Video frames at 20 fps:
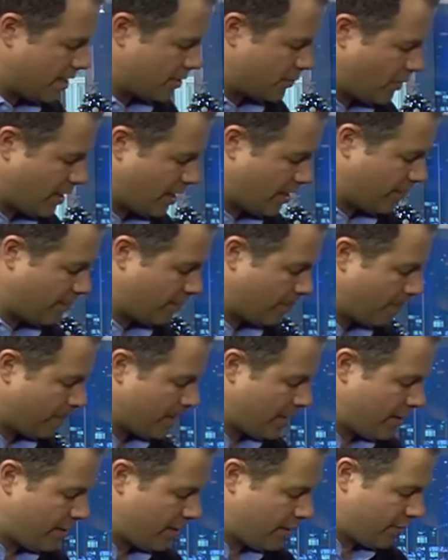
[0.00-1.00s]
as well.
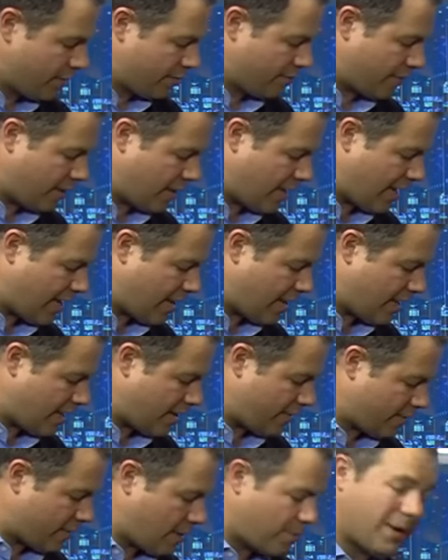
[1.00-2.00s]
For
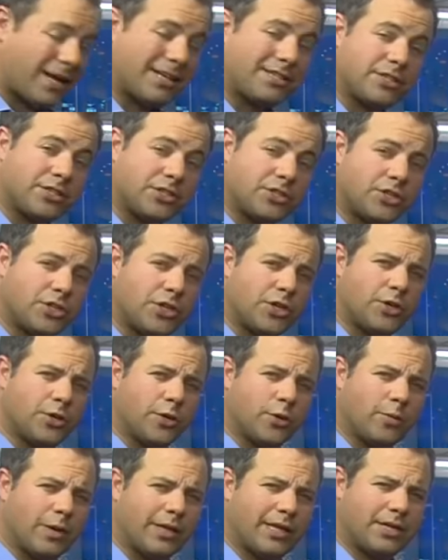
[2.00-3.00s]
Free practice
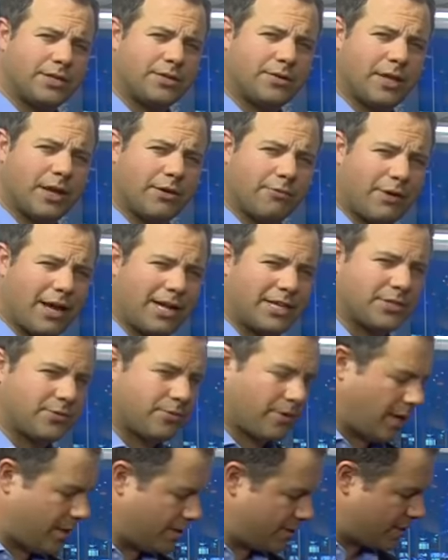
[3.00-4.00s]
two, when they do their
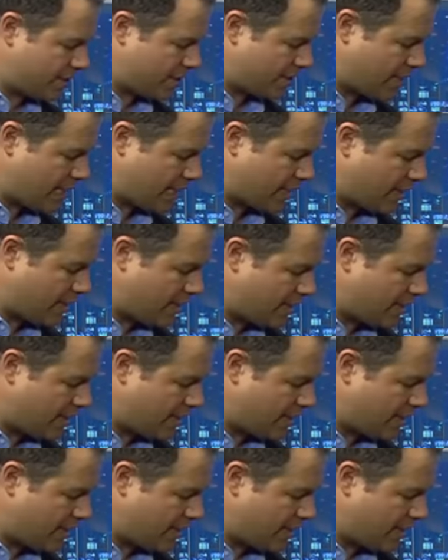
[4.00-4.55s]
race runs, they're going to